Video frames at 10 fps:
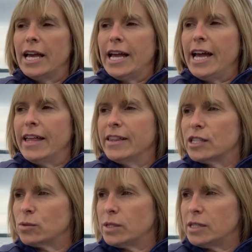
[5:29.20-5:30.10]
And
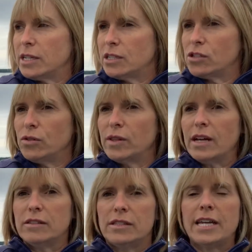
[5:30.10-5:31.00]
this was in
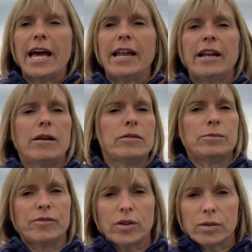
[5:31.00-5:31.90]
2010, and it was
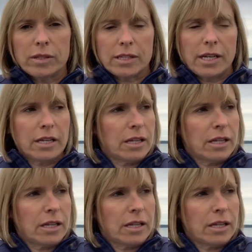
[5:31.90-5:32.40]
before it was legal,